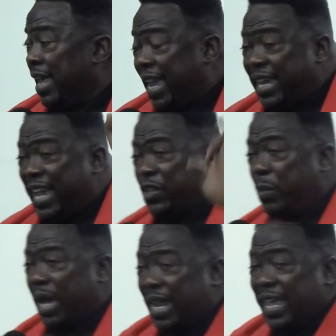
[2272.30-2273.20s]
And guess
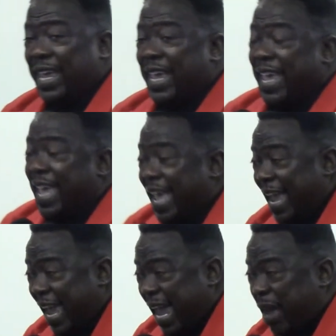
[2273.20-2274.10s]
what?
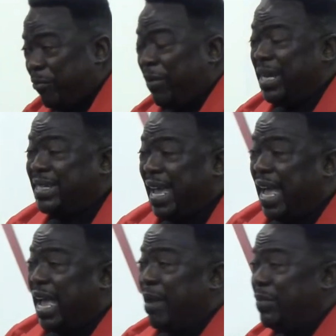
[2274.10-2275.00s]
Every
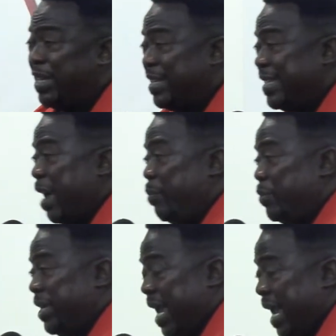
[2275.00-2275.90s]
time the
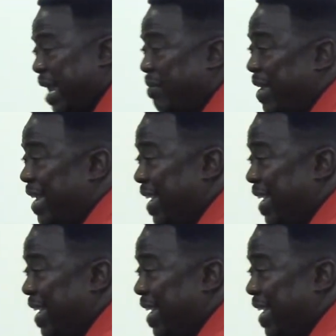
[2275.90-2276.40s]
disciples came,